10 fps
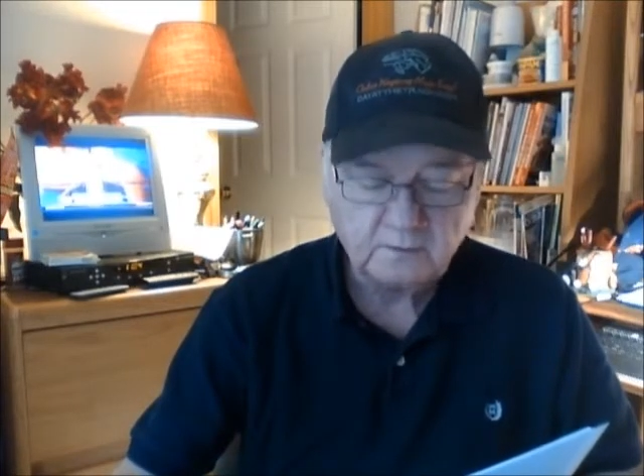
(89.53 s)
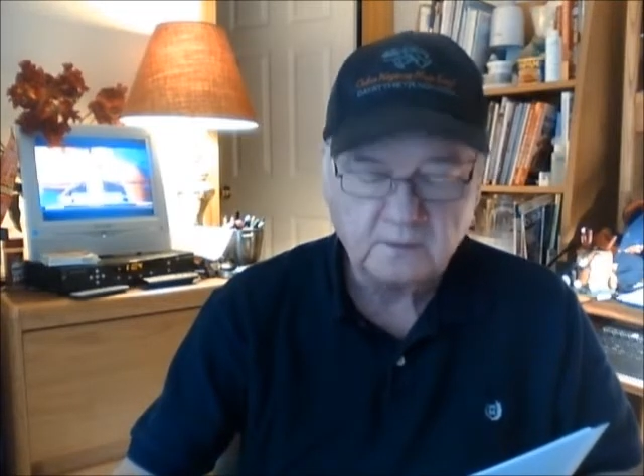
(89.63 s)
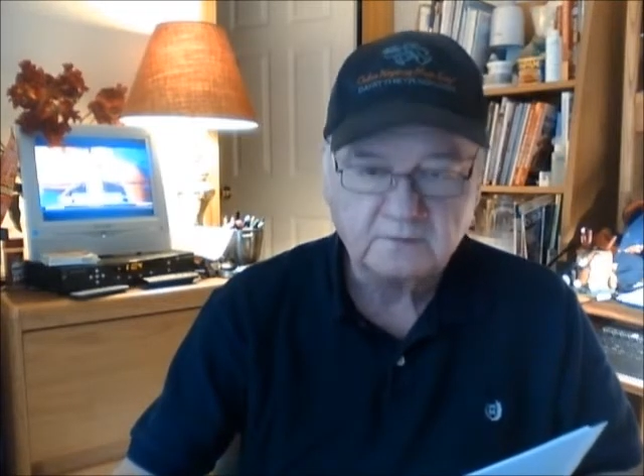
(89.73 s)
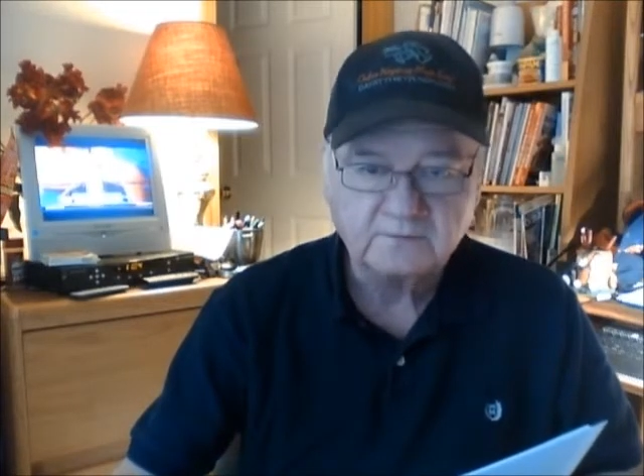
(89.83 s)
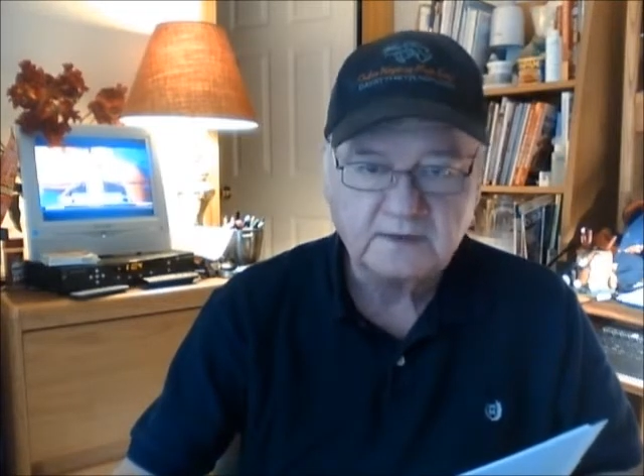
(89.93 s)

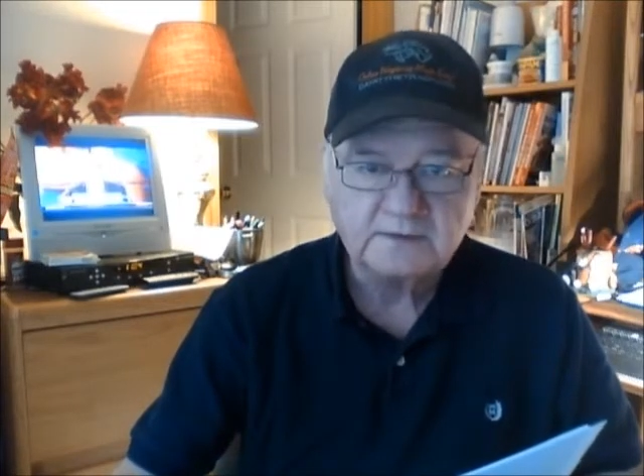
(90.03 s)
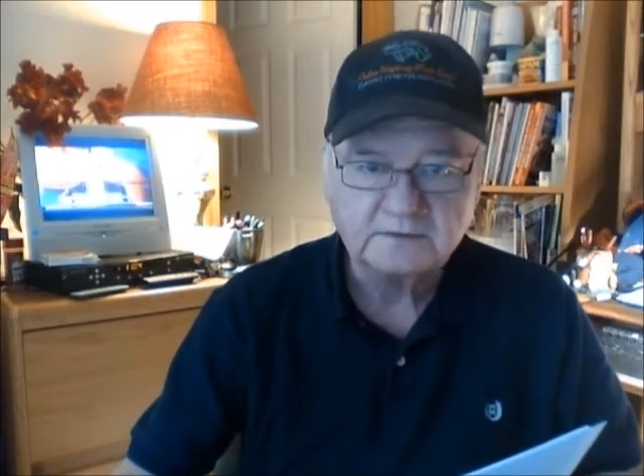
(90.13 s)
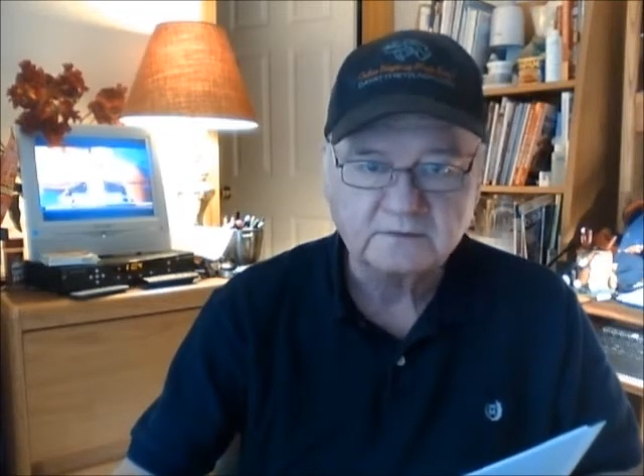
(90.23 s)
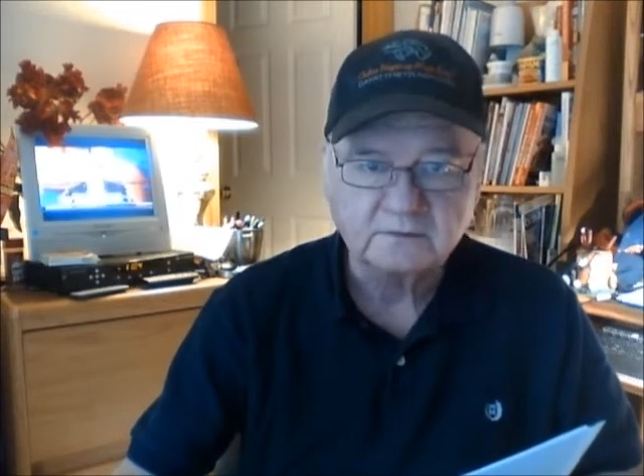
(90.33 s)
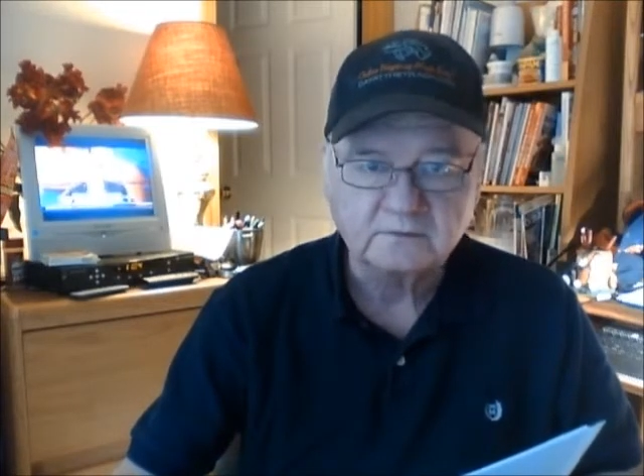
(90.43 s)

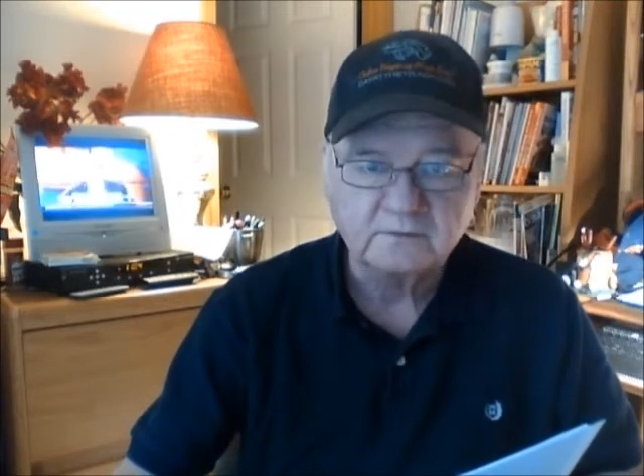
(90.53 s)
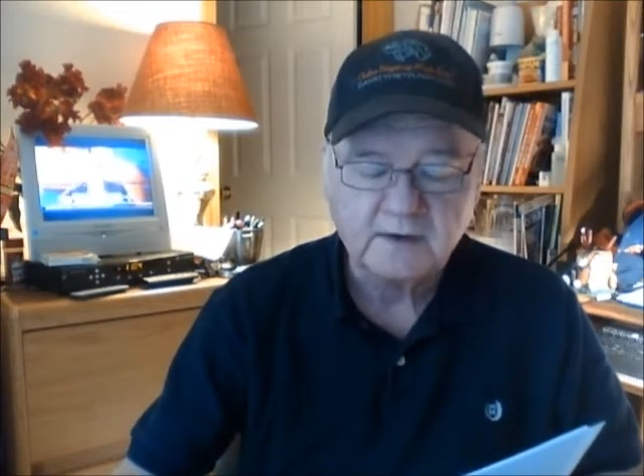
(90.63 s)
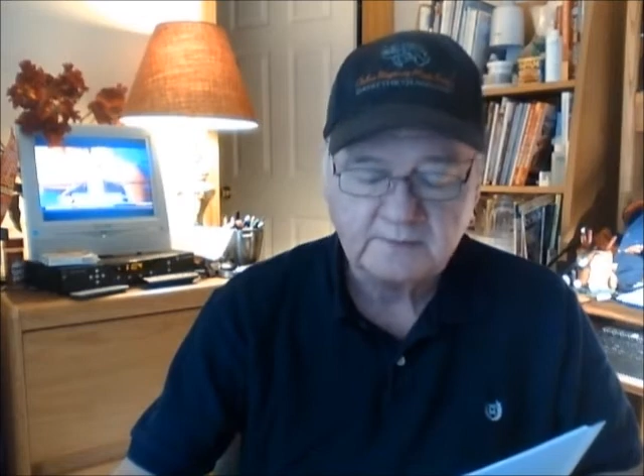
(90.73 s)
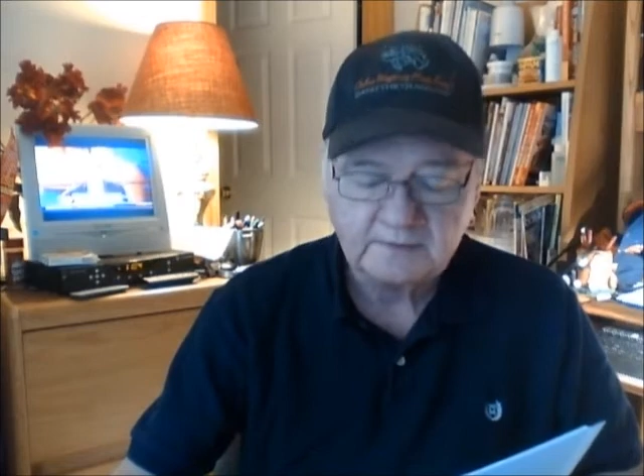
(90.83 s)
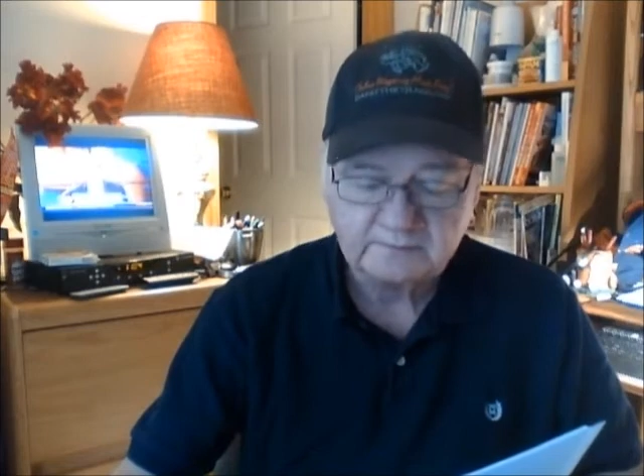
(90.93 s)
qualifies as a
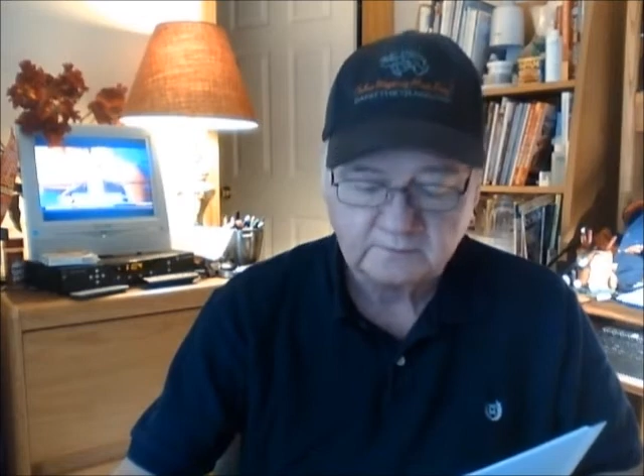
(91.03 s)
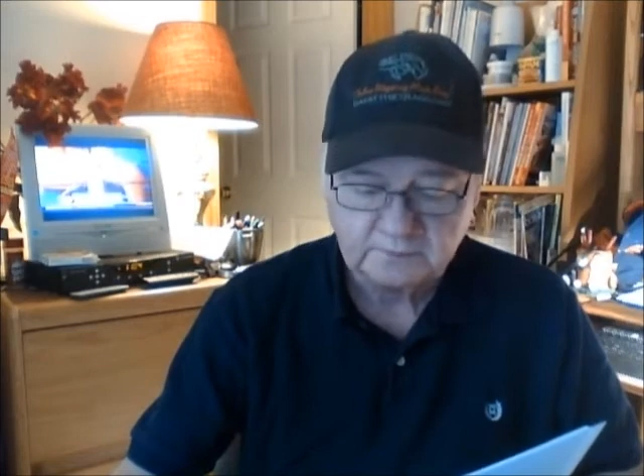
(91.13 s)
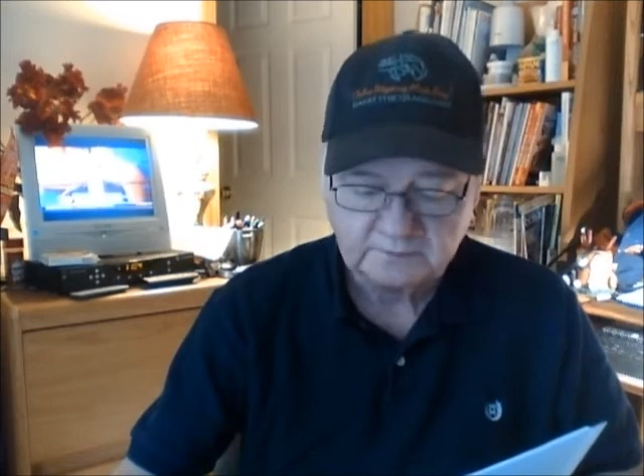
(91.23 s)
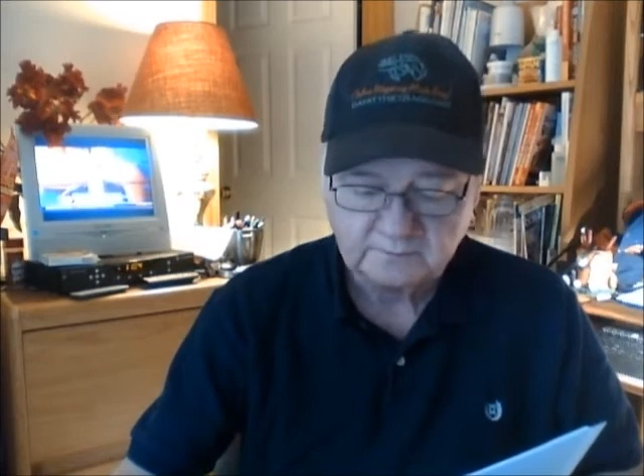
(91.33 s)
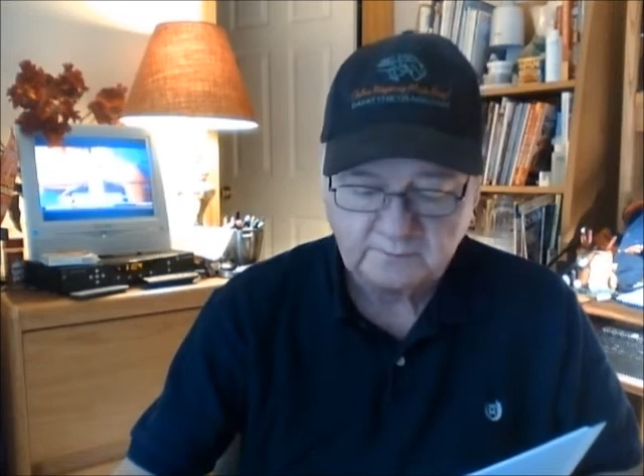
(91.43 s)
Trackmaster
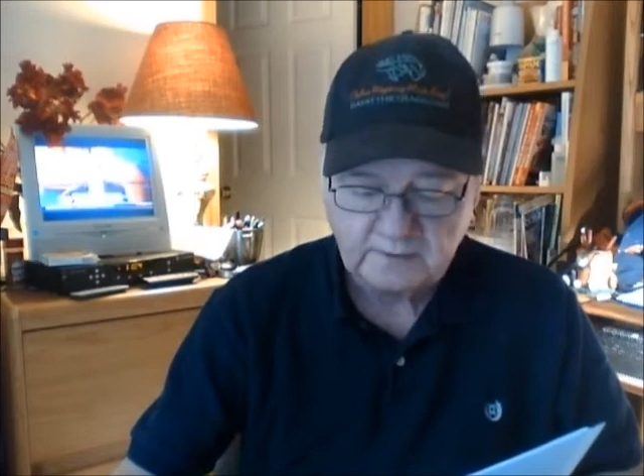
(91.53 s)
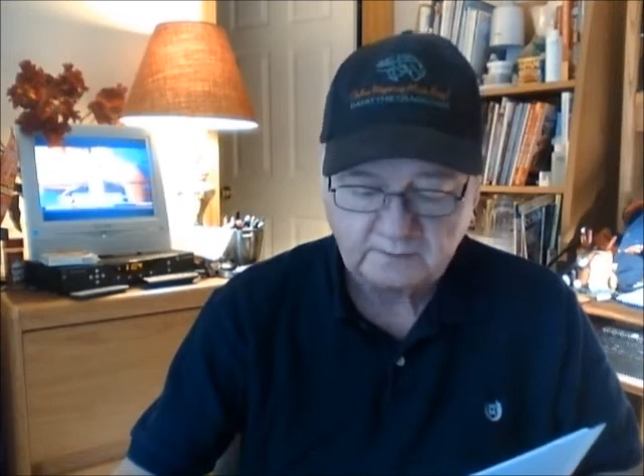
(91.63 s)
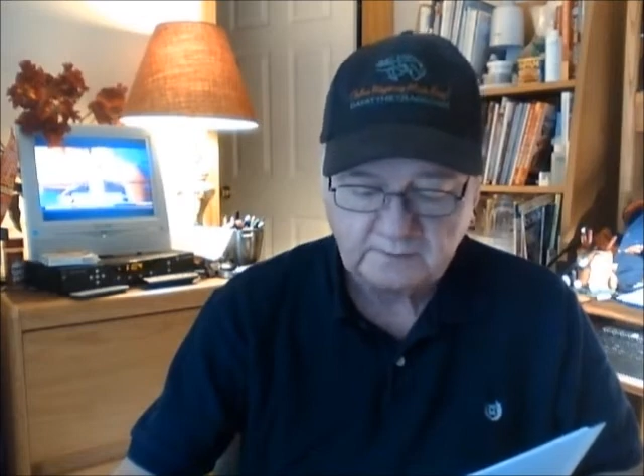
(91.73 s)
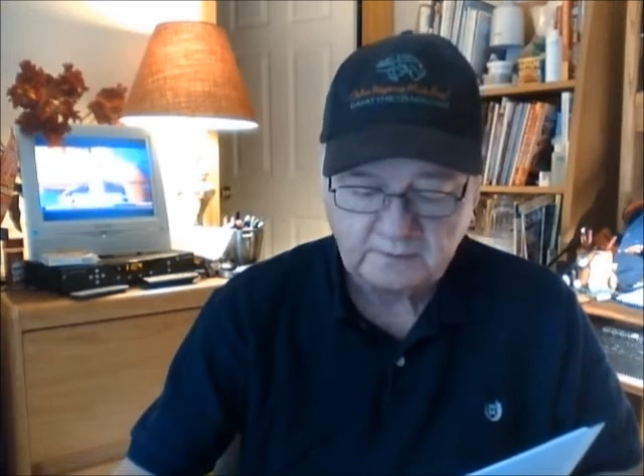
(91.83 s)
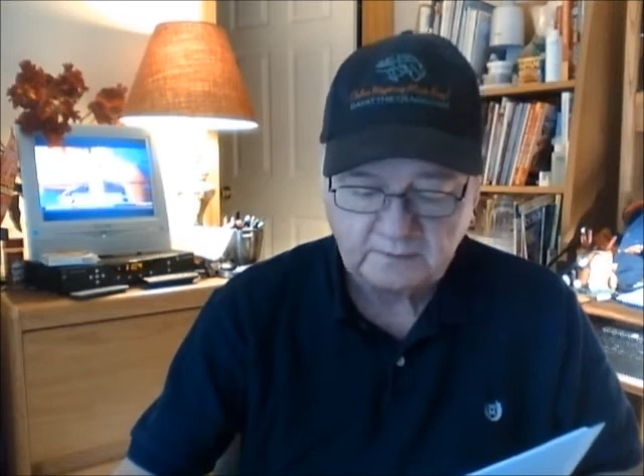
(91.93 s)
Plus Power
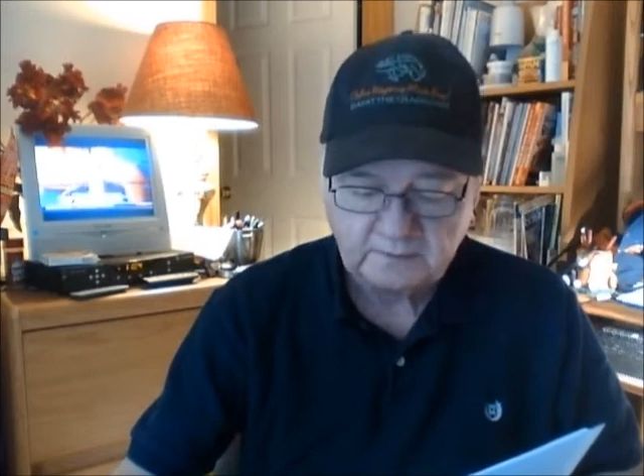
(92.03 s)
Pony,